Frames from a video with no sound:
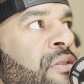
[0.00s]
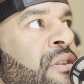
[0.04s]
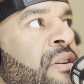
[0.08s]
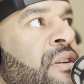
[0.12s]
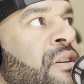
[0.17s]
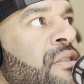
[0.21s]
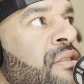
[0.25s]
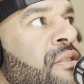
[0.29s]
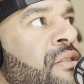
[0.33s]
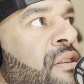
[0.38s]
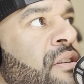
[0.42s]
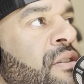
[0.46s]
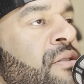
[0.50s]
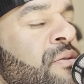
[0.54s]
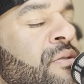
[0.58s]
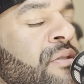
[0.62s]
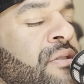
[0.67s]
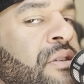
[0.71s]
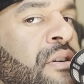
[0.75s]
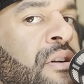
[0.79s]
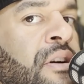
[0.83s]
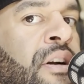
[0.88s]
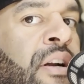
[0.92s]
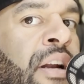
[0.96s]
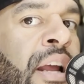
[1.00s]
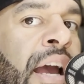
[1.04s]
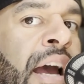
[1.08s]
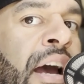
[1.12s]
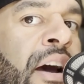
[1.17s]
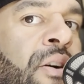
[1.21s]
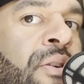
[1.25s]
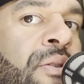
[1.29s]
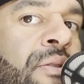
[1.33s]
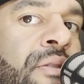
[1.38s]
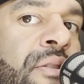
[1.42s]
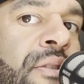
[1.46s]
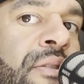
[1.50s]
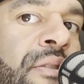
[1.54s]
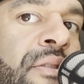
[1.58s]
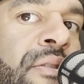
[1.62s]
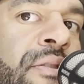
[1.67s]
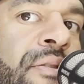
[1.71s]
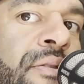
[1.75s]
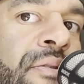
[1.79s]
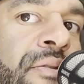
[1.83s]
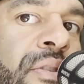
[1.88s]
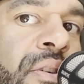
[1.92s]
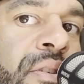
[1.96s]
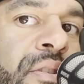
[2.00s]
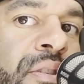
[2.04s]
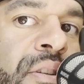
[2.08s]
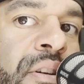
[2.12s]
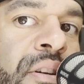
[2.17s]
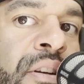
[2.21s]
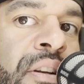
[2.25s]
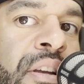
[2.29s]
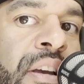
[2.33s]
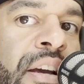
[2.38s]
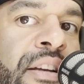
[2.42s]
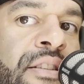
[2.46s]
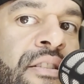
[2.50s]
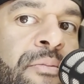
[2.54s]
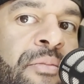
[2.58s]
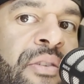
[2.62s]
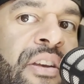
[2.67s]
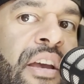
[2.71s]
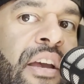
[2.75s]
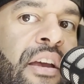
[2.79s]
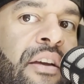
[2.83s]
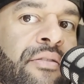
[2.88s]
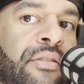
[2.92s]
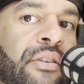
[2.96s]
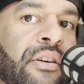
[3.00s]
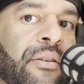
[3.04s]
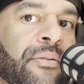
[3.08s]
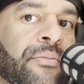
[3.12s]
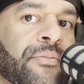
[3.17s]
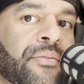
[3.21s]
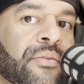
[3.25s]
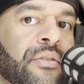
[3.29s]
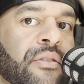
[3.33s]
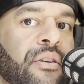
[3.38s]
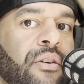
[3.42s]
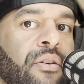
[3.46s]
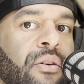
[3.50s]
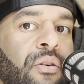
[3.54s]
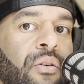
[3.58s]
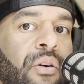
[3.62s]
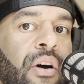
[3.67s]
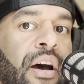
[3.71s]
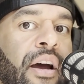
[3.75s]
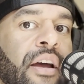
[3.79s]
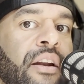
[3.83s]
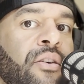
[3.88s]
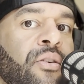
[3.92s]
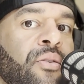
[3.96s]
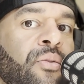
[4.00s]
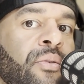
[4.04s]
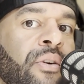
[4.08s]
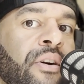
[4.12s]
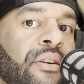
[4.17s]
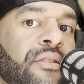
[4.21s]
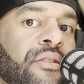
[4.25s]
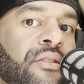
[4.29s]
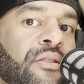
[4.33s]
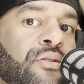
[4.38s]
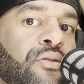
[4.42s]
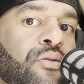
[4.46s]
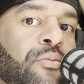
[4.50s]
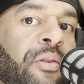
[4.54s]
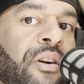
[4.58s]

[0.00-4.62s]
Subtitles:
an excuse or an out for certain kinds of behavior. So I don't want to